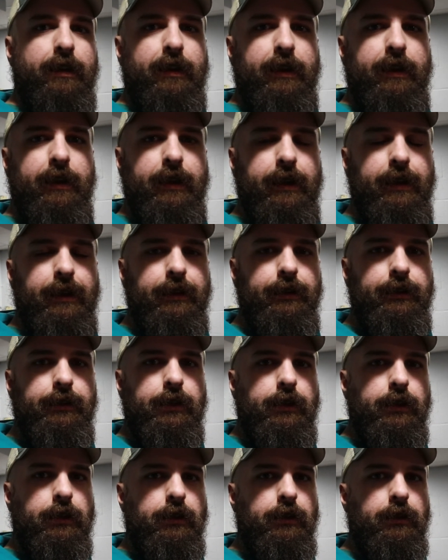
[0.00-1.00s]
and
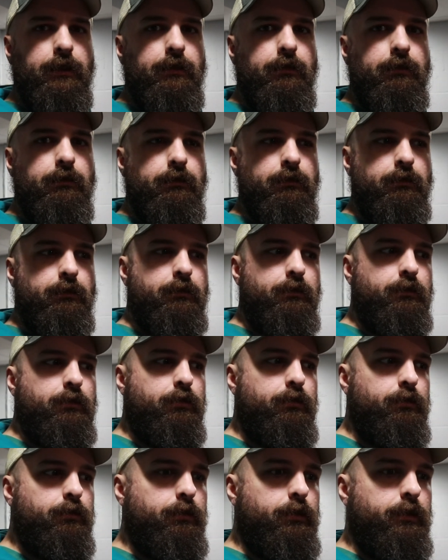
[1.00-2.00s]

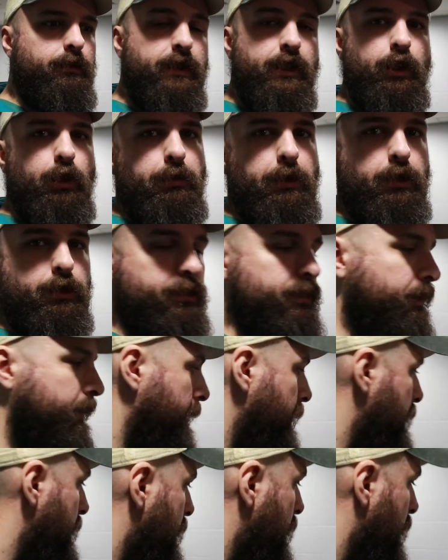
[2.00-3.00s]
the video posted.
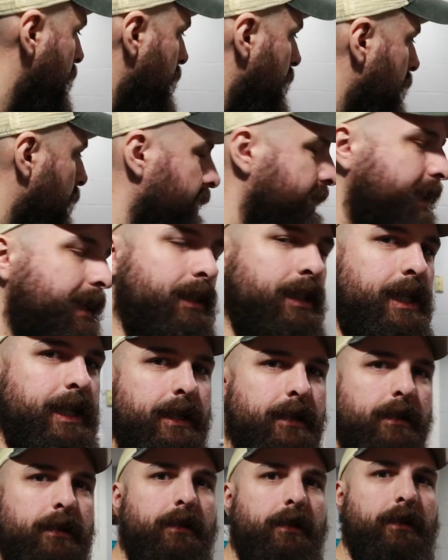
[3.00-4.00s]
A day
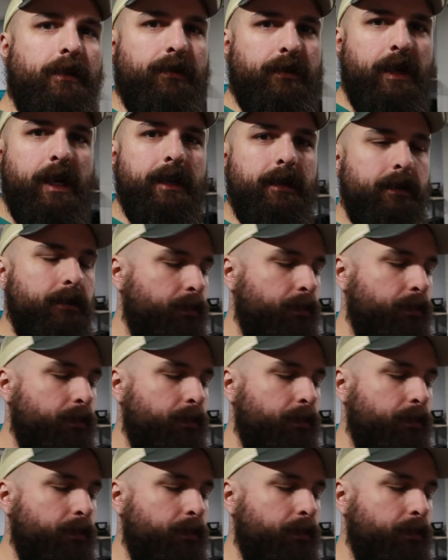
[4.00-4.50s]
late is fine